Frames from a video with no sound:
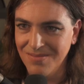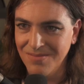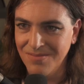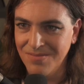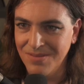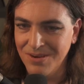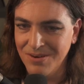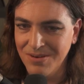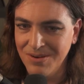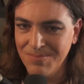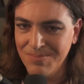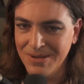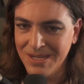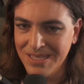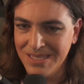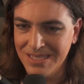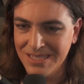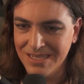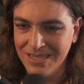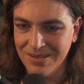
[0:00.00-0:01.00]
very
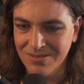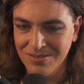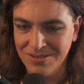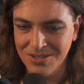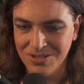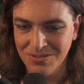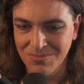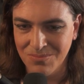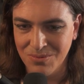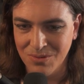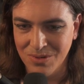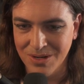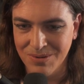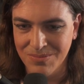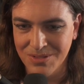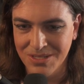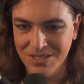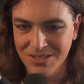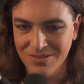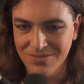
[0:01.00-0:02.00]
basic original
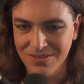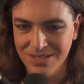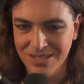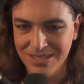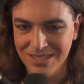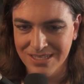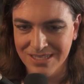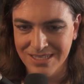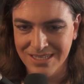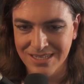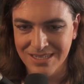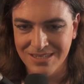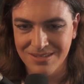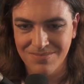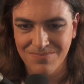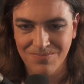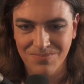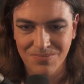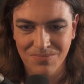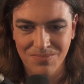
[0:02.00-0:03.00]
premise of it is that
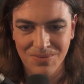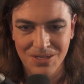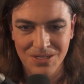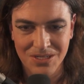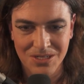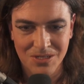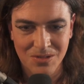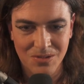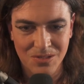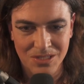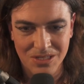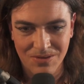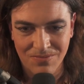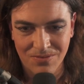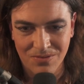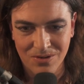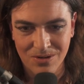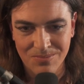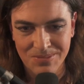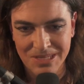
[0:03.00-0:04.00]
because
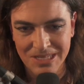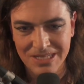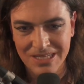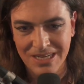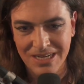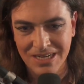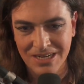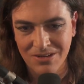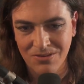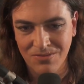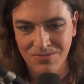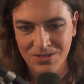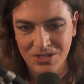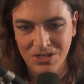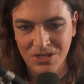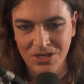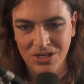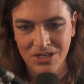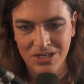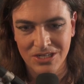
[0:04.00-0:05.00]
Christopher Robin has headed off to
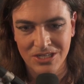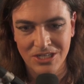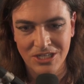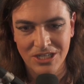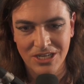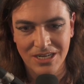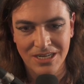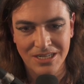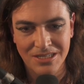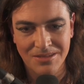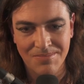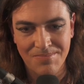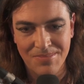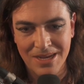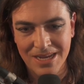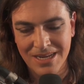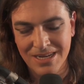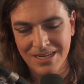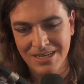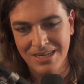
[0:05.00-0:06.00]
college and has
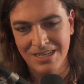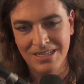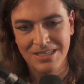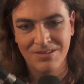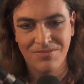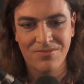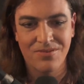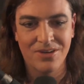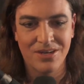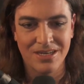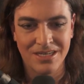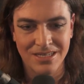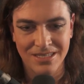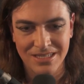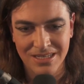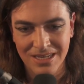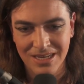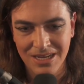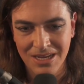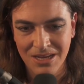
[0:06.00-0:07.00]
abandoned his
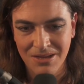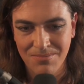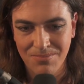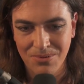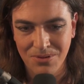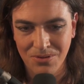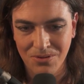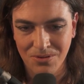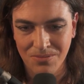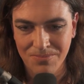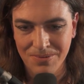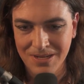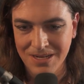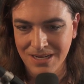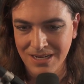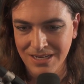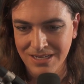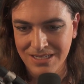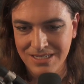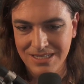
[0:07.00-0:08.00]
friends, Pooh,
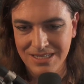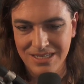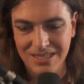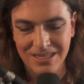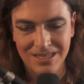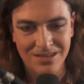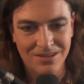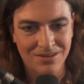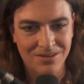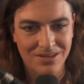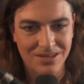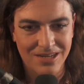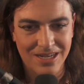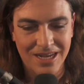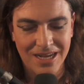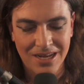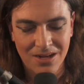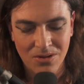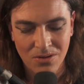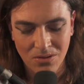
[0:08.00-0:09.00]
Piglet, and
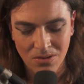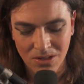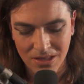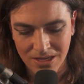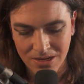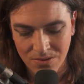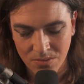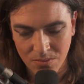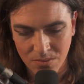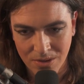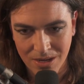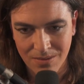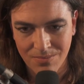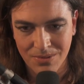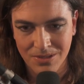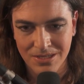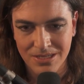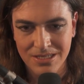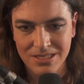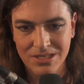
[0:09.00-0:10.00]
Owl and
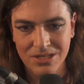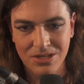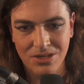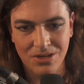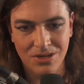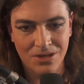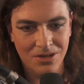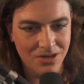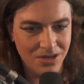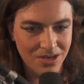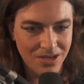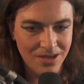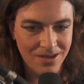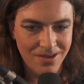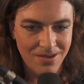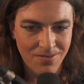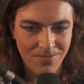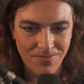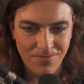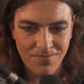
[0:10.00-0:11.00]
Rabbit turn
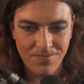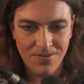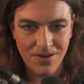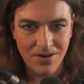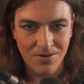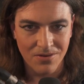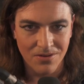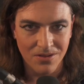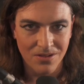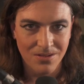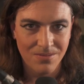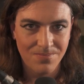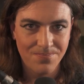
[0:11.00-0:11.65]
feral,